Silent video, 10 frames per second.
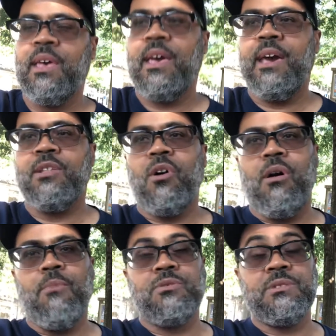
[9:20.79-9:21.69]
and
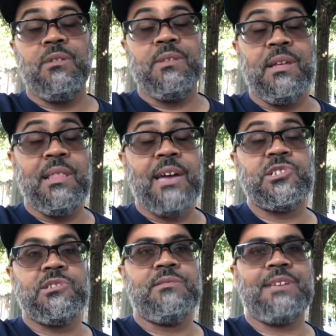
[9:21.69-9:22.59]
almost near the
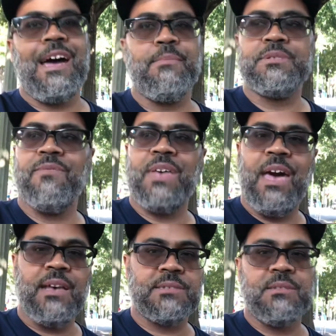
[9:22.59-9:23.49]
election, time is of the
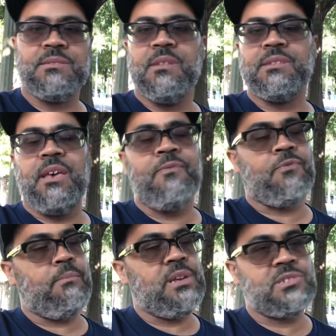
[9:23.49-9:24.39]
essence. This
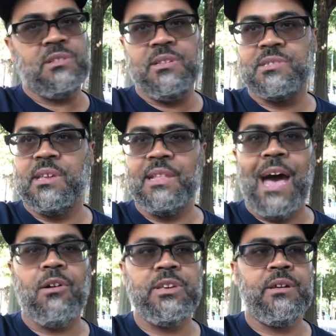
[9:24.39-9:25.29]
information needs to get
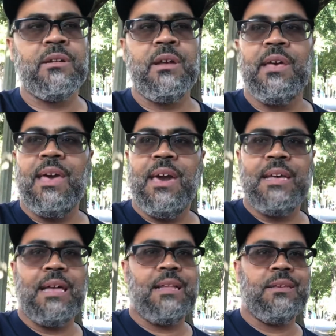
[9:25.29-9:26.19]
out here,
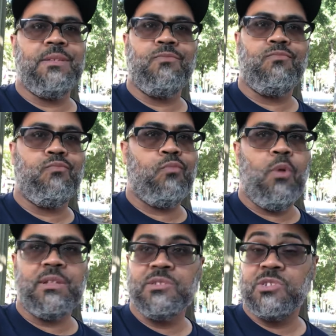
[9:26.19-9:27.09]
and I didn't
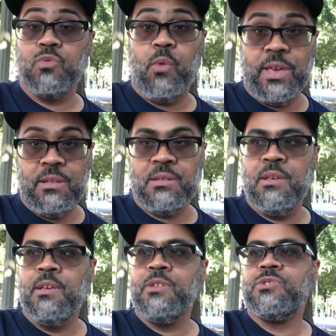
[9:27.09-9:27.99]
want to just wait.
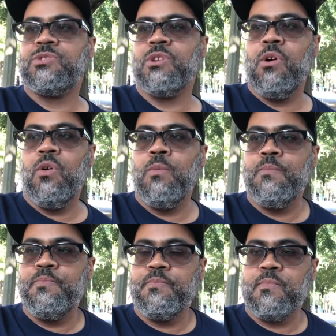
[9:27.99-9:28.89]
So
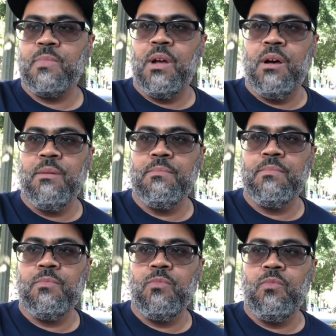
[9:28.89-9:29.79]

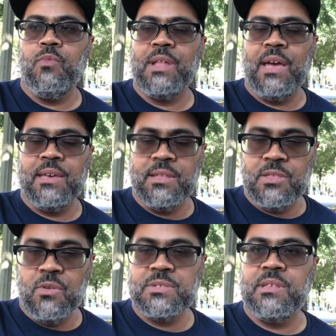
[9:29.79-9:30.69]
when I get
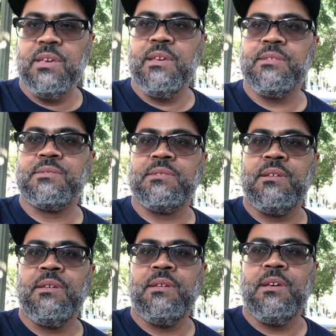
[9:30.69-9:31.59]
those things,
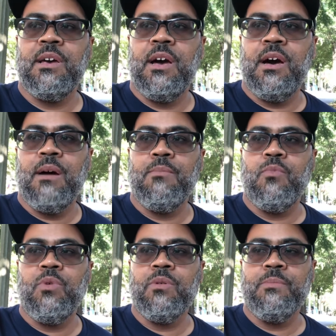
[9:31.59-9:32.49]

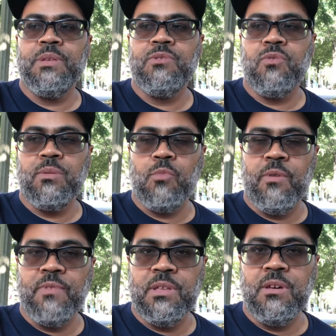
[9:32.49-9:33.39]
we will be doing more
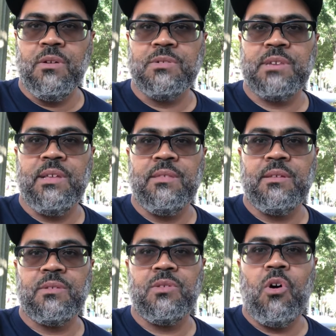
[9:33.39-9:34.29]
videos, and
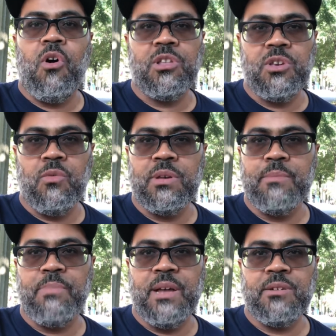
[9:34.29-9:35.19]
the audio will
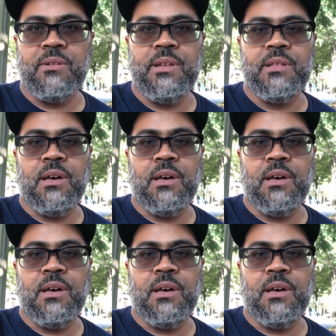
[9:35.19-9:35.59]
get better. And